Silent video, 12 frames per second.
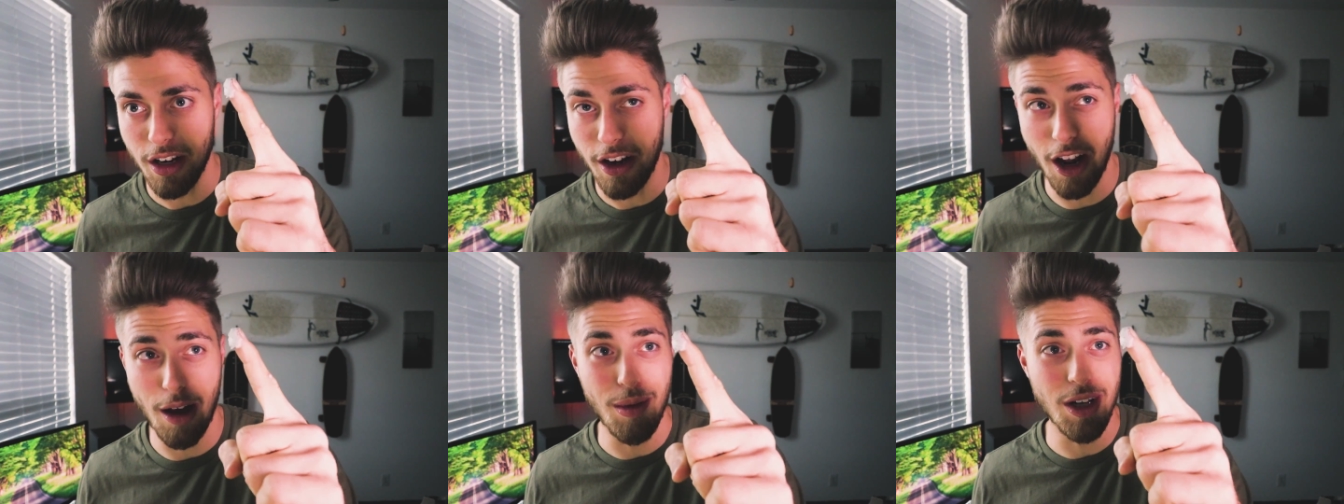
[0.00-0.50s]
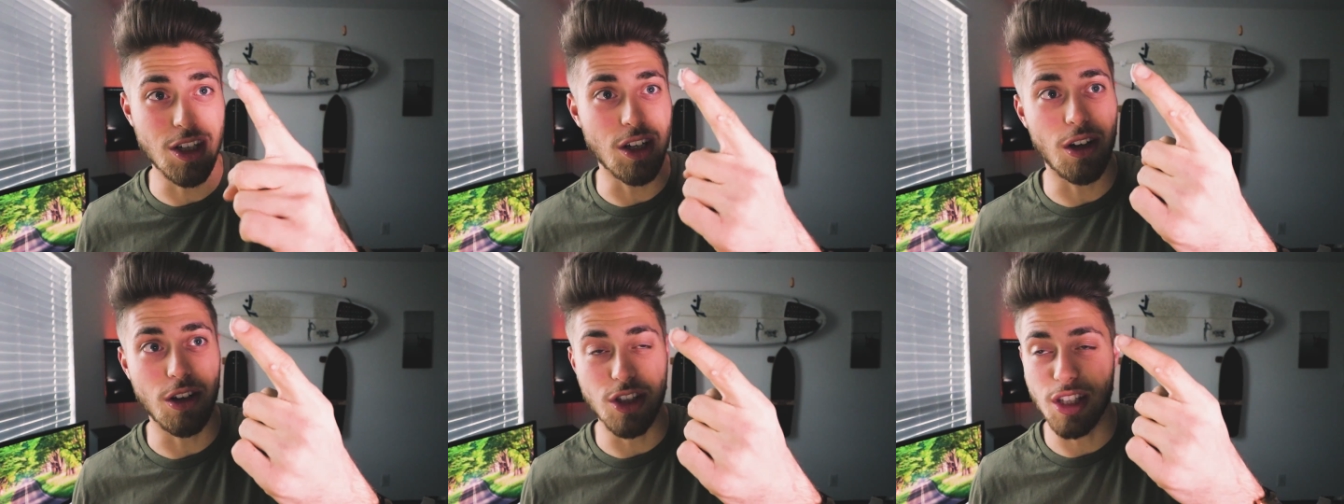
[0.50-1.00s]
Not much at
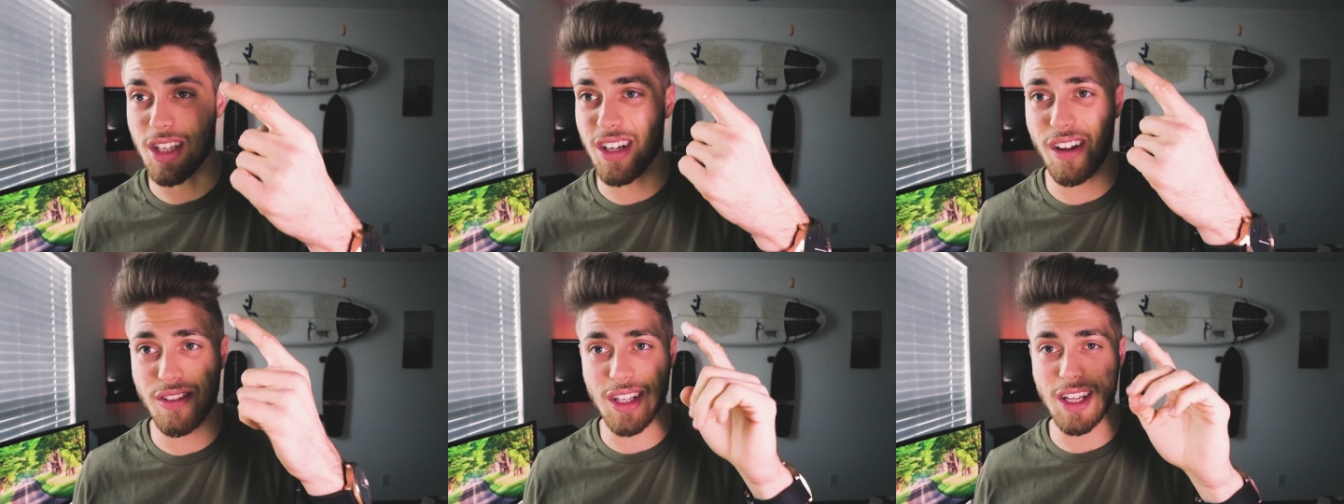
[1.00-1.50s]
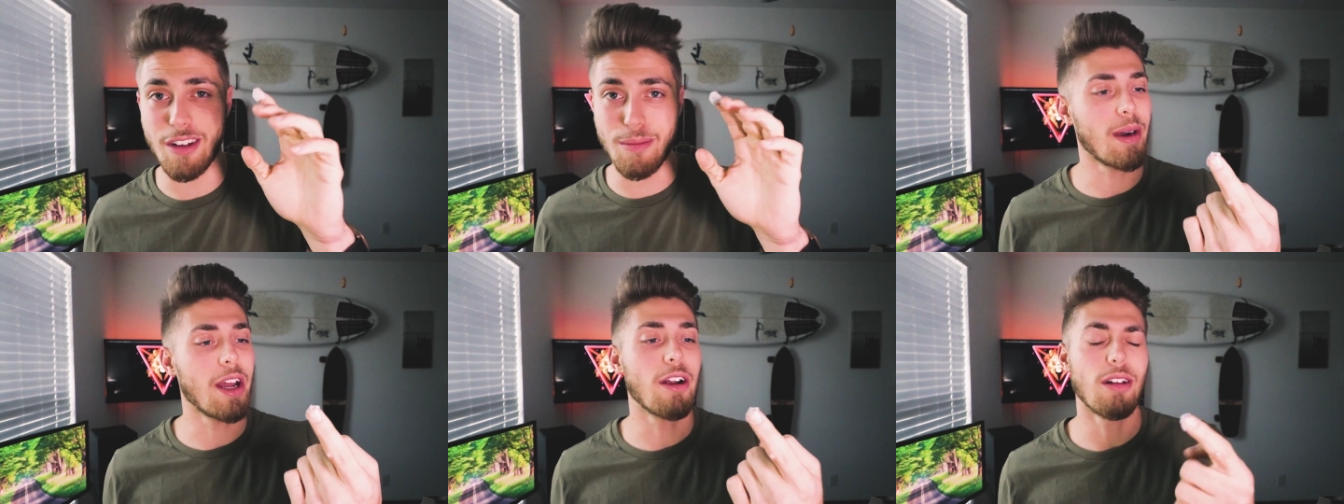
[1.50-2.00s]
all, just enough to give
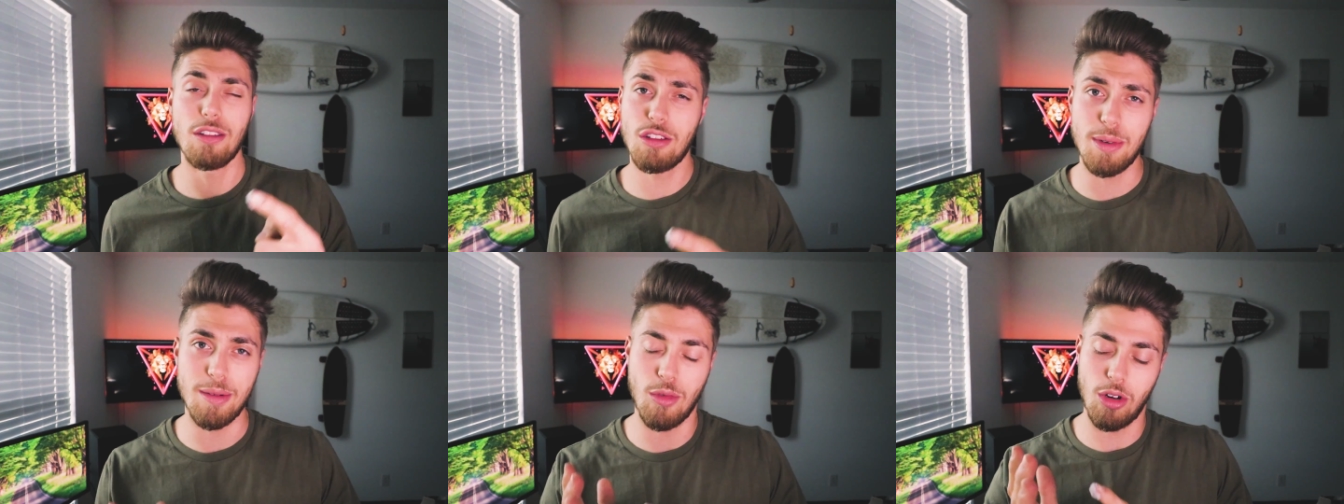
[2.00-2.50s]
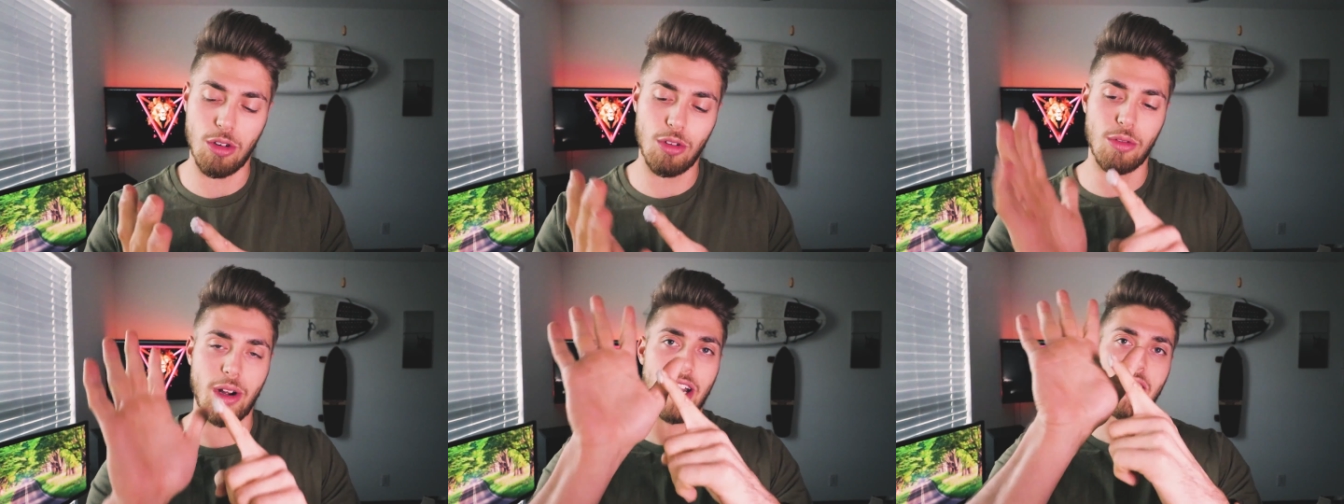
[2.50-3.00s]
my hair a little bit more
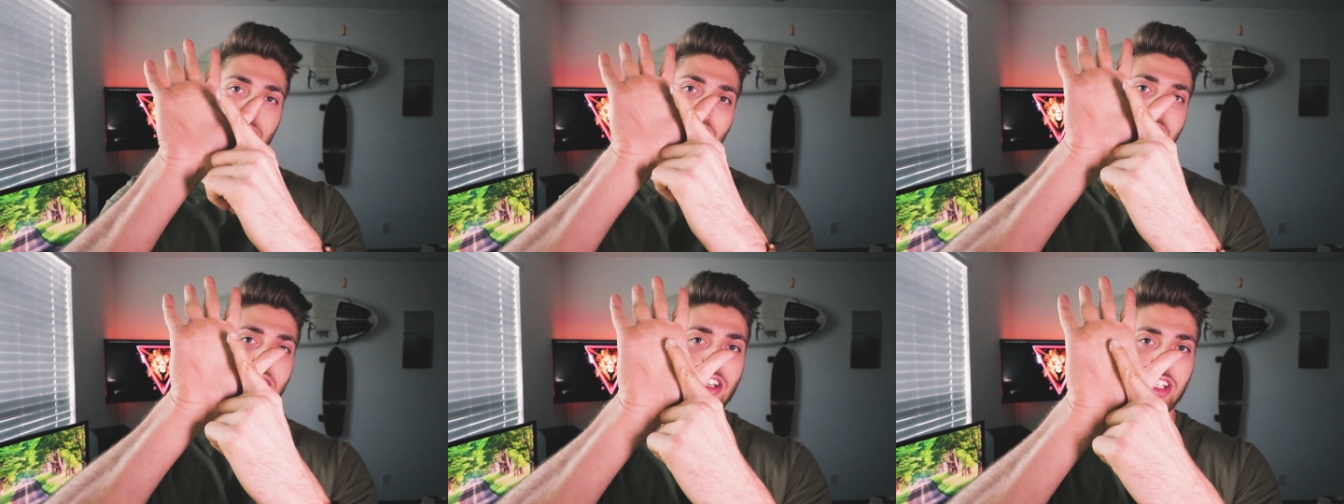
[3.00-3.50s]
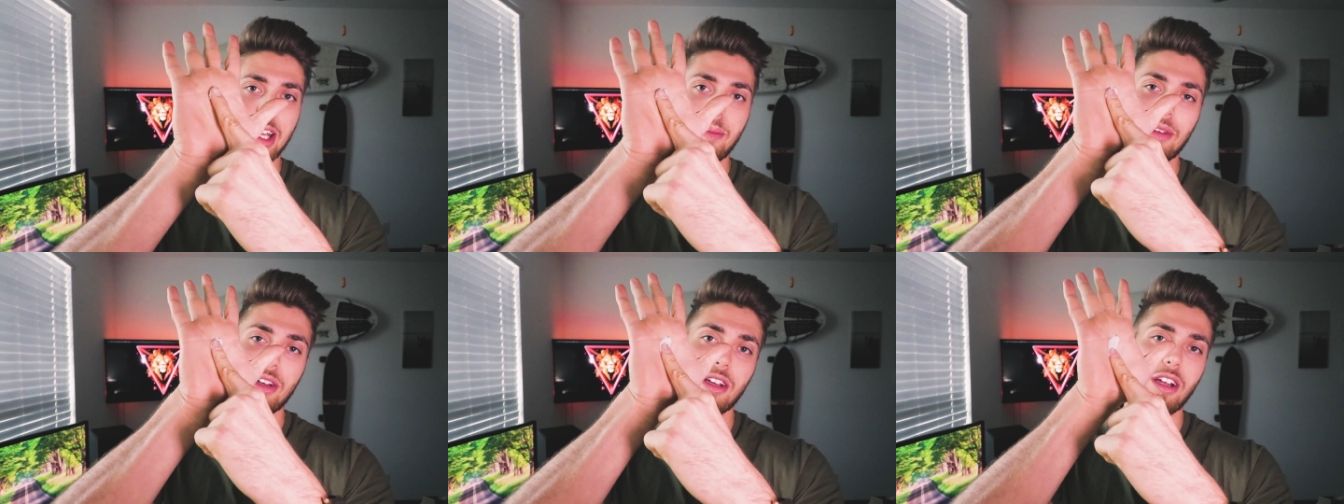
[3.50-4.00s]
hold right now. So
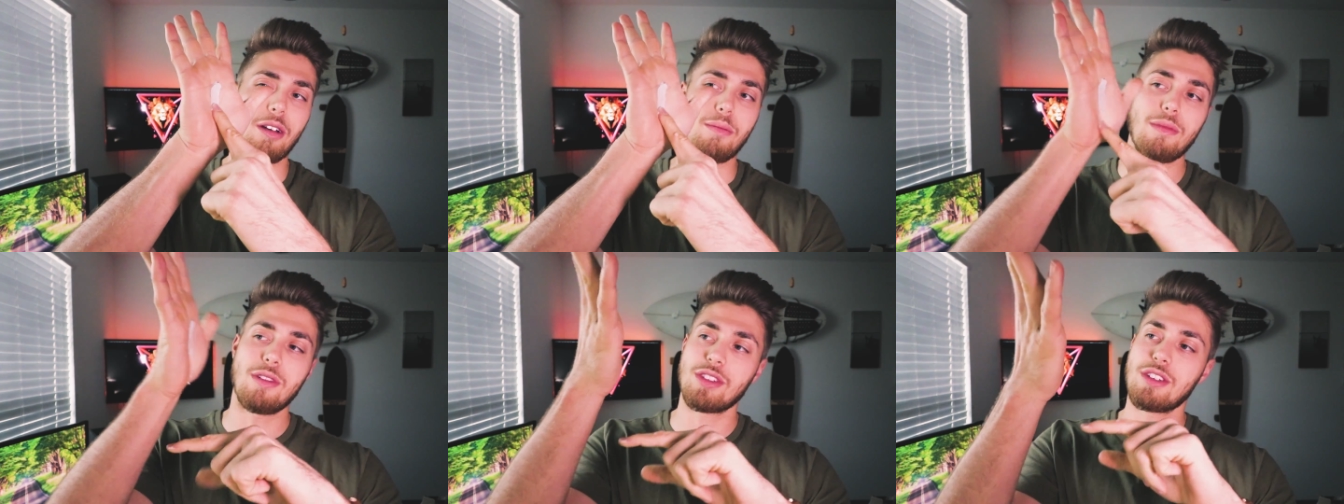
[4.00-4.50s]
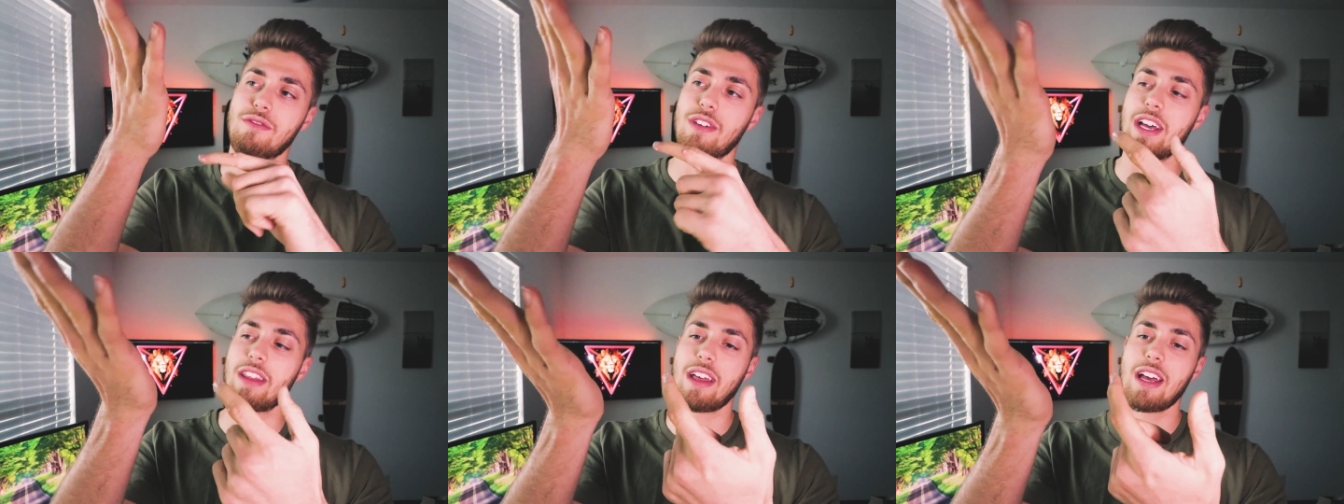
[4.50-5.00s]
I'm gonna
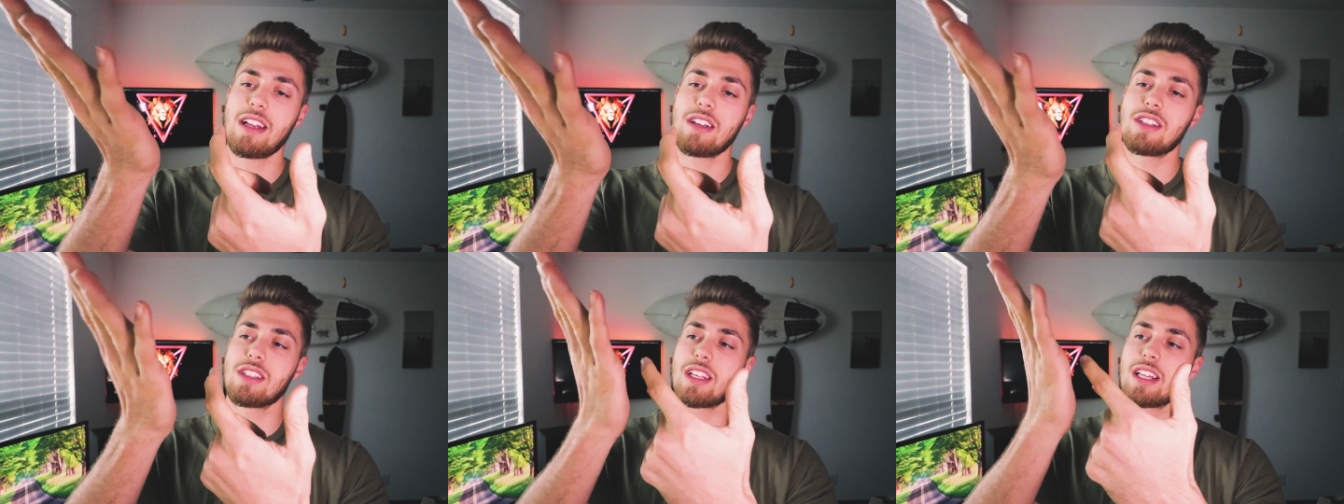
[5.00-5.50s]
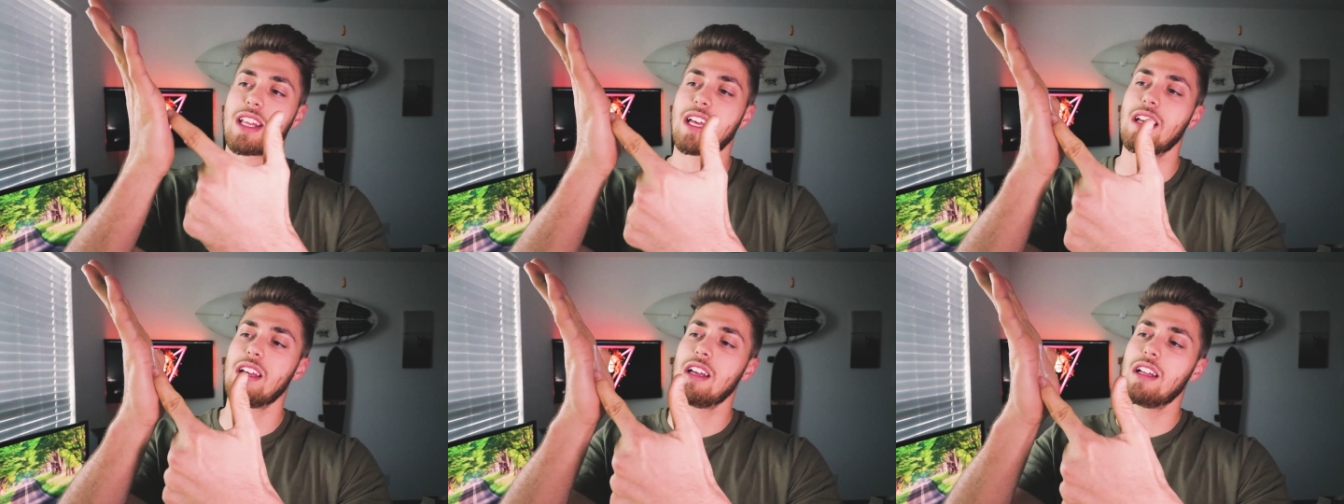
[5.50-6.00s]
emulsify that just like
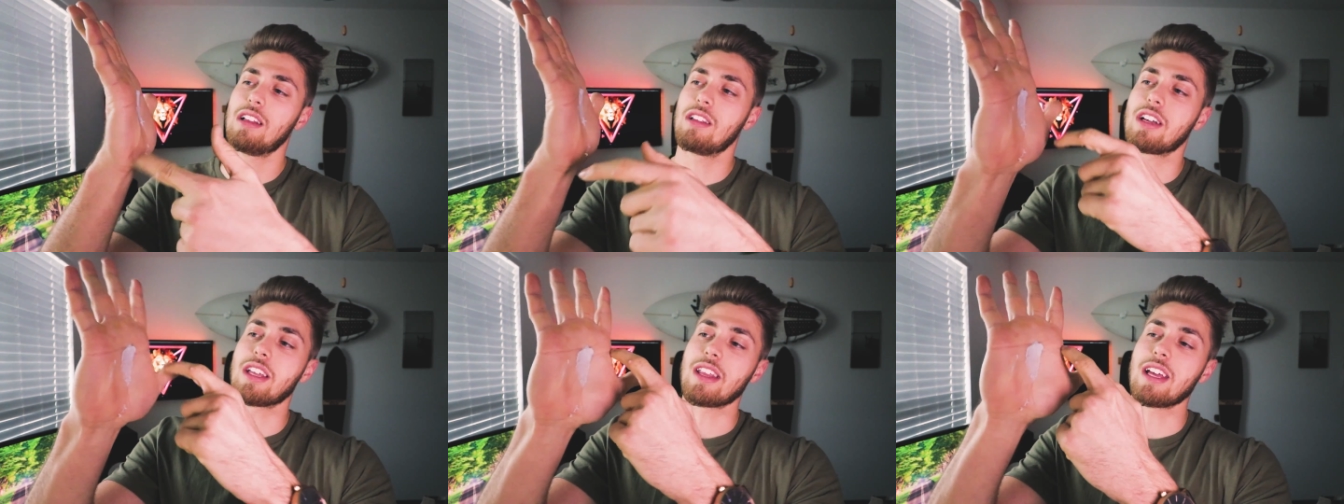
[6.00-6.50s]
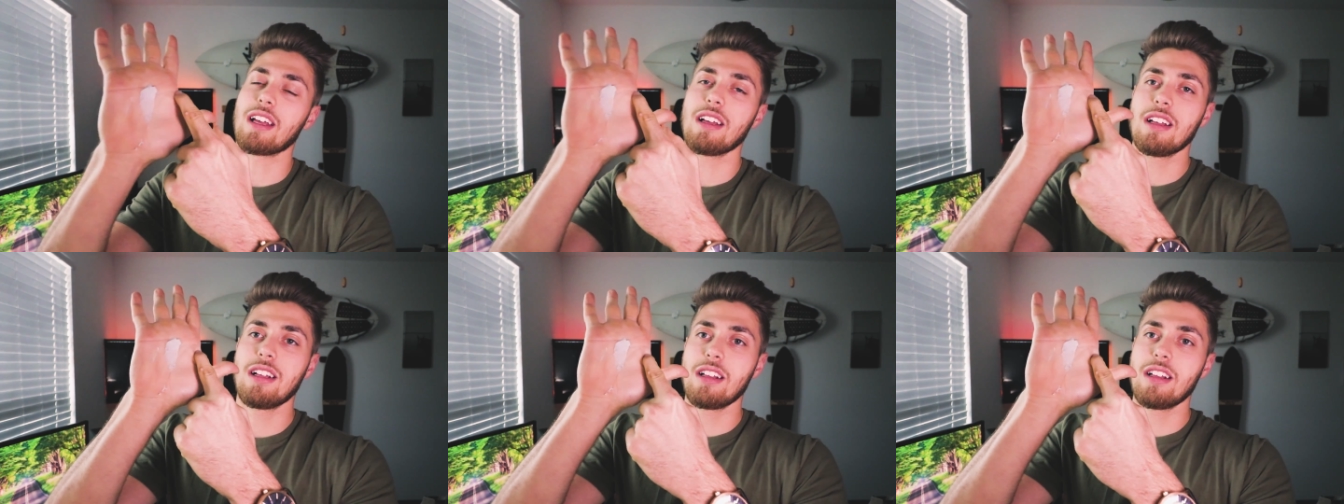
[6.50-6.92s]
that. Look at that.